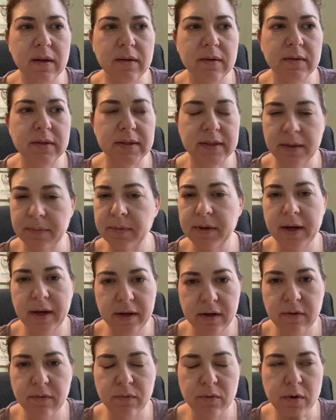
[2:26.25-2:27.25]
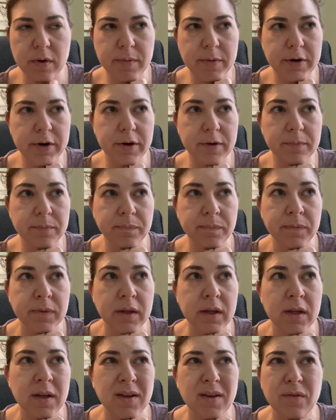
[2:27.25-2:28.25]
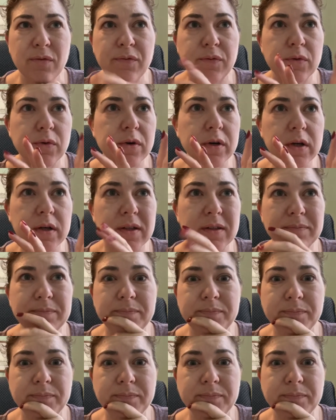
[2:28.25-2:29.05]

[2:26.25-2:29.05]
some kind of warmer for